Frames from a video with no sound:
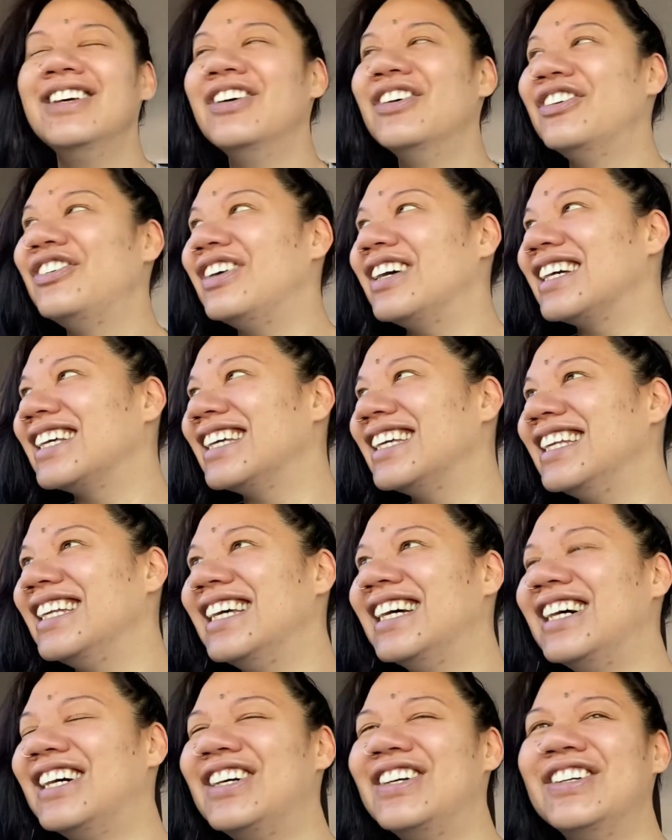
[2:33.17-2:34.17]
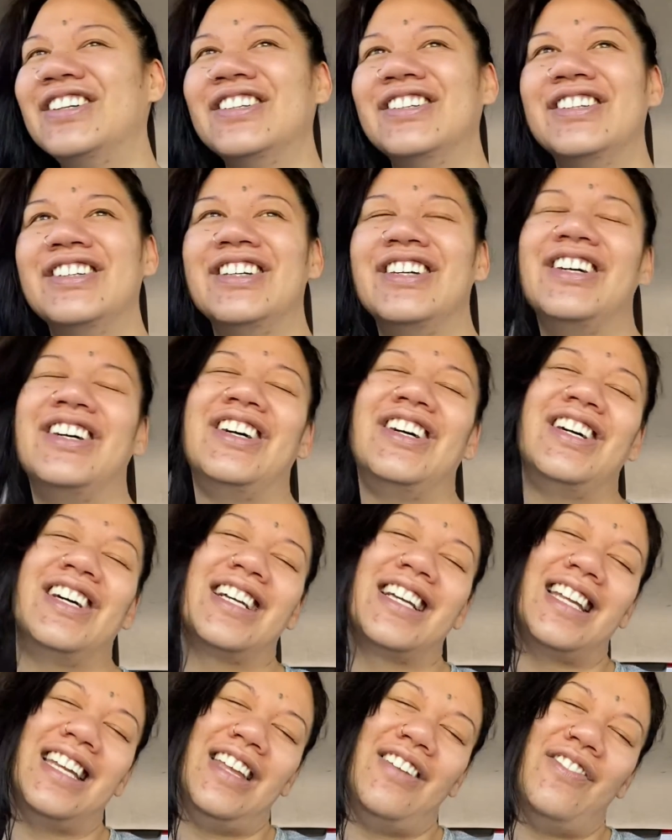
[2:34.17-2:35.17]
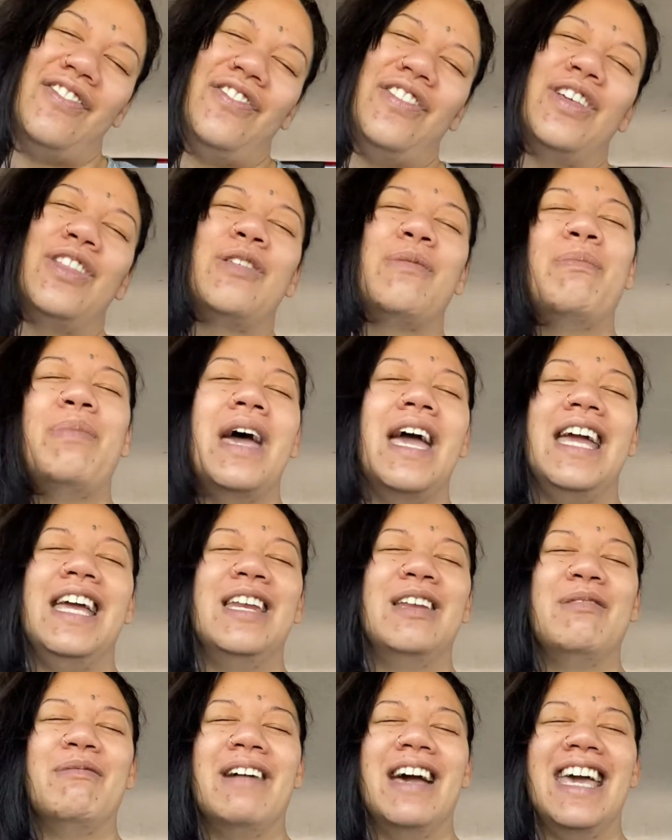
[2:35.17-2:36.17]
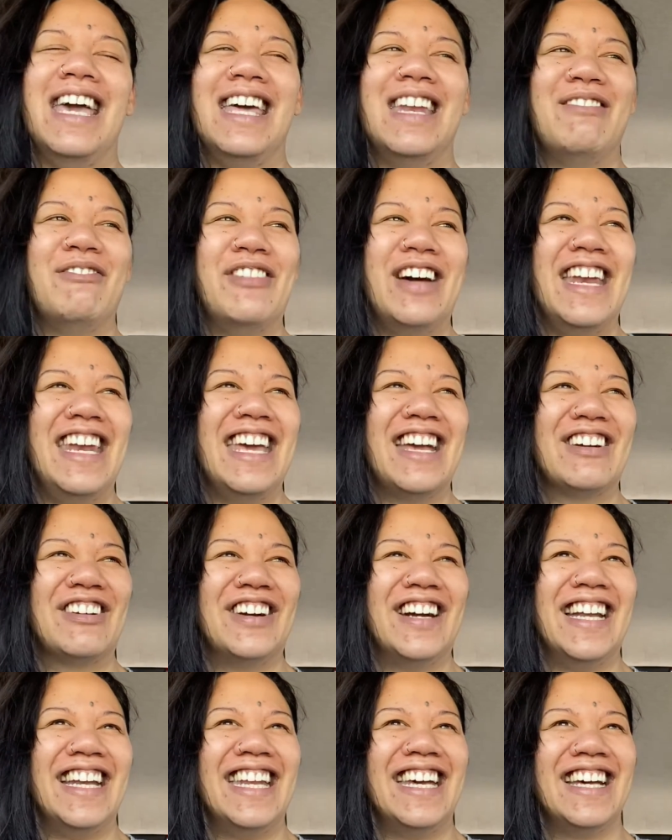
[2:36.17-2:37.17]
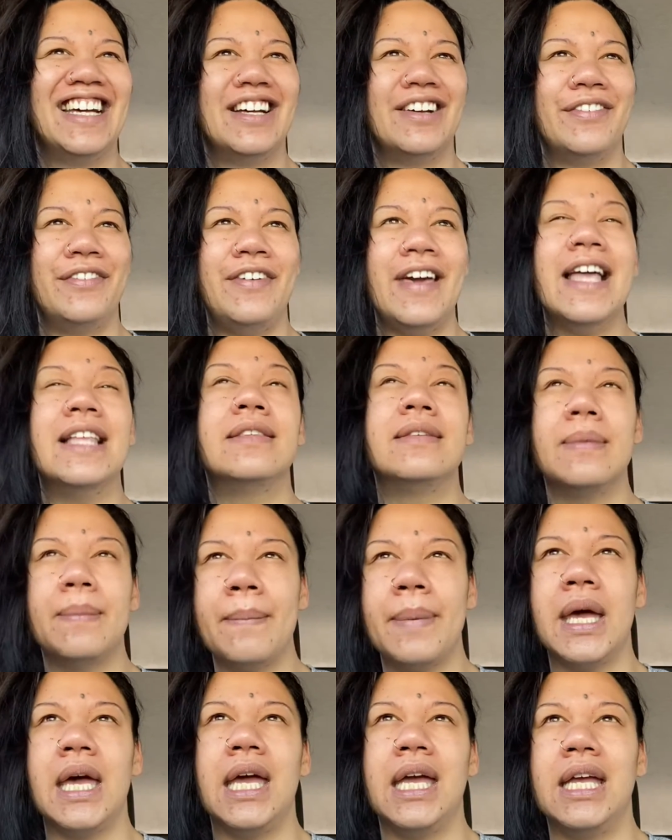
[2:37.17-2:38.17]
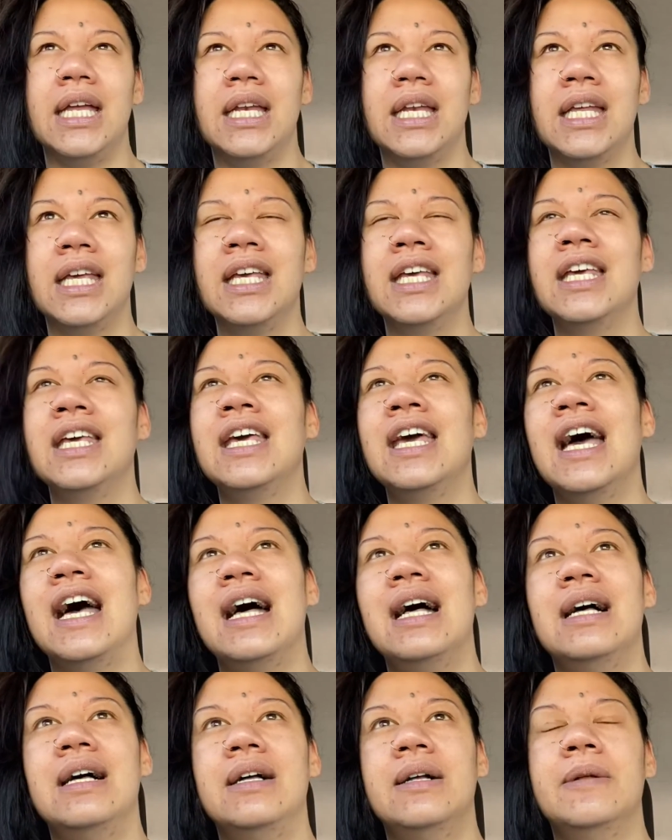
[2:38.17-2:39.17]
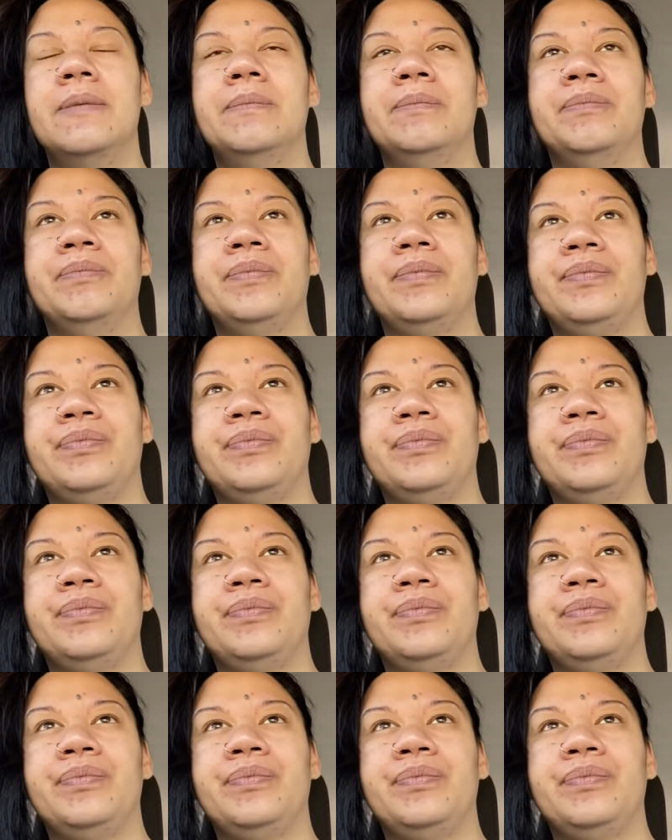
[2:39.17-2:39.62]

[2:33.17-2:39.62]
Fucking hell. Oh, I can even feel the pain in my head and my neck right now. Phantom pain. But